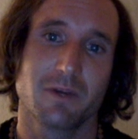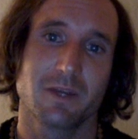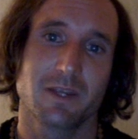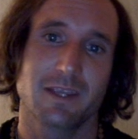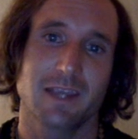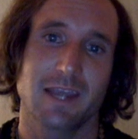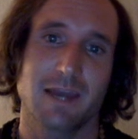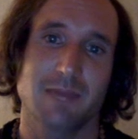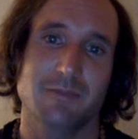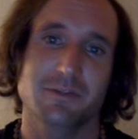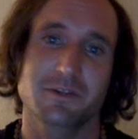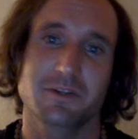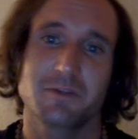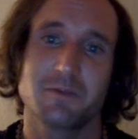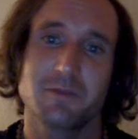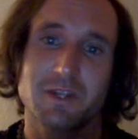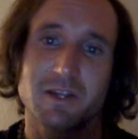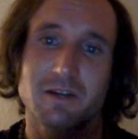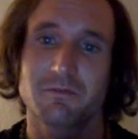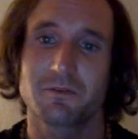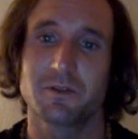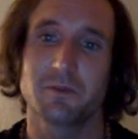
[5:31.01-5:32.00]
and Caps are going to be
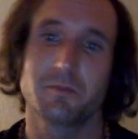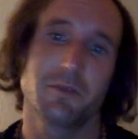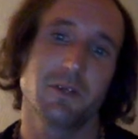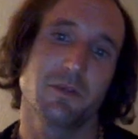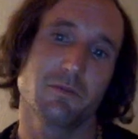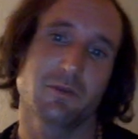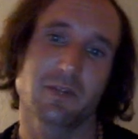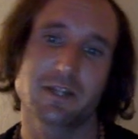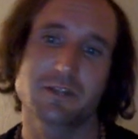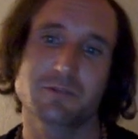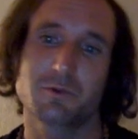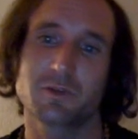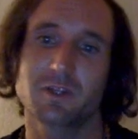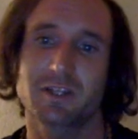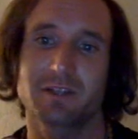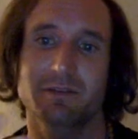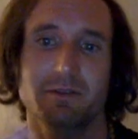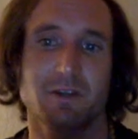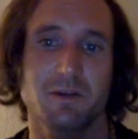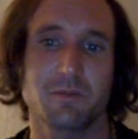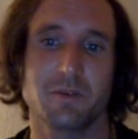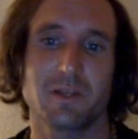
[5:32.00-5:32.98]
there for the people. That's where
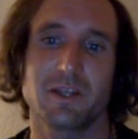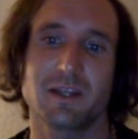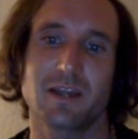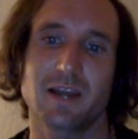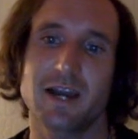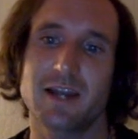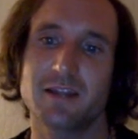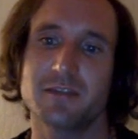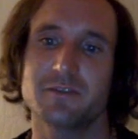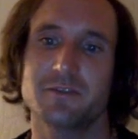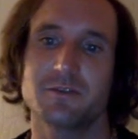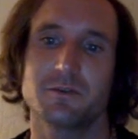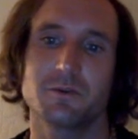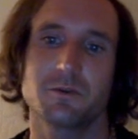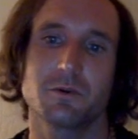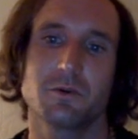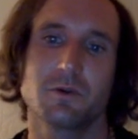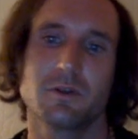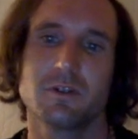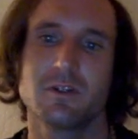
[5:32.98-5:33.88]
they're being guided to.